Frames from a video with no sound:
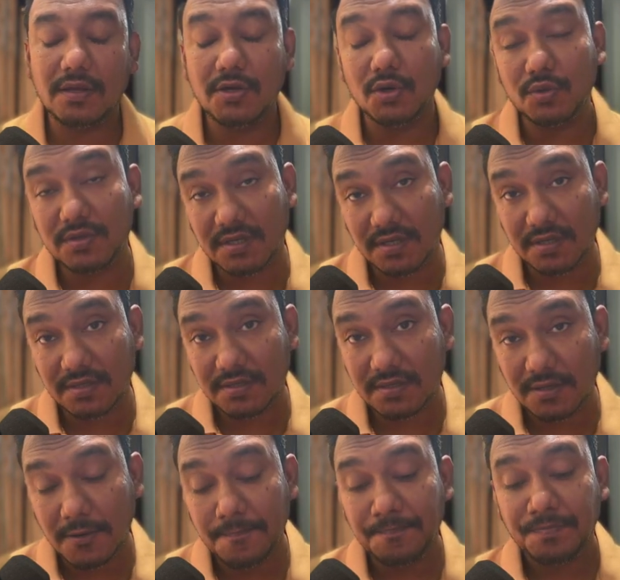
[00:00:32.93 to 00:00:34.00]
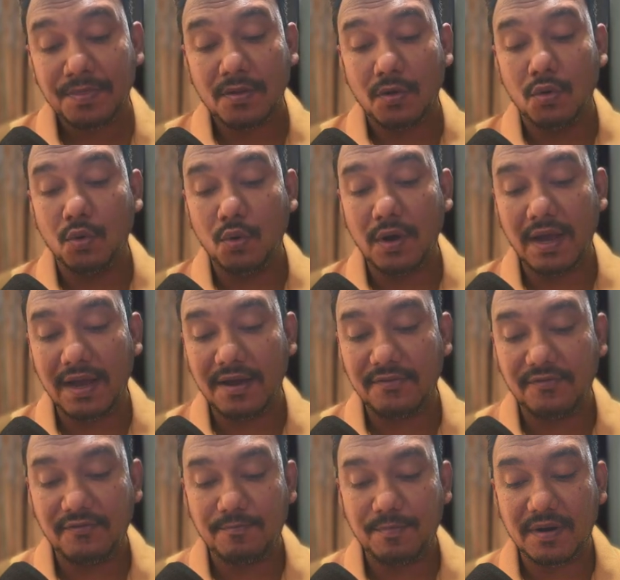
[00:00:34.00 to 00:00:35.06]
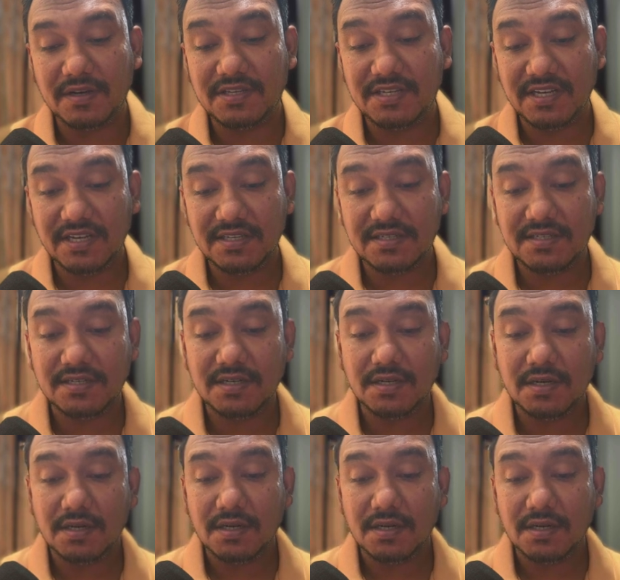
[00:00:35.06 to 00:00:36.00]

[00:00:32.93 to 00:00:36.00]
users who have purchased